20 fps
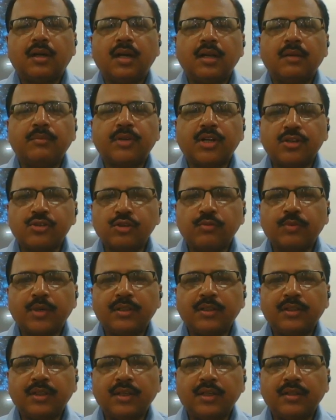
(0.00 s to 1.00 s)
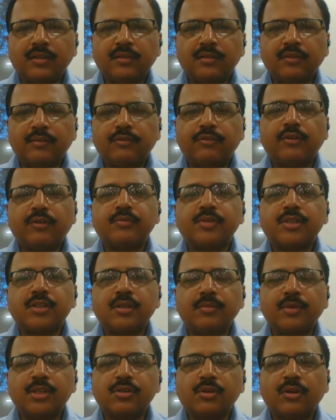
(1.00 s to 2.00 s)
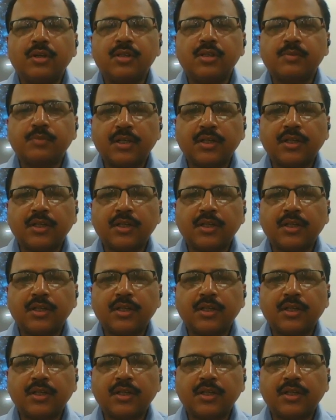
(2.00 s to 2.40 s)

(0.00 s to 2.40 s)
I am Raju Upadhyay from CIMAGE College,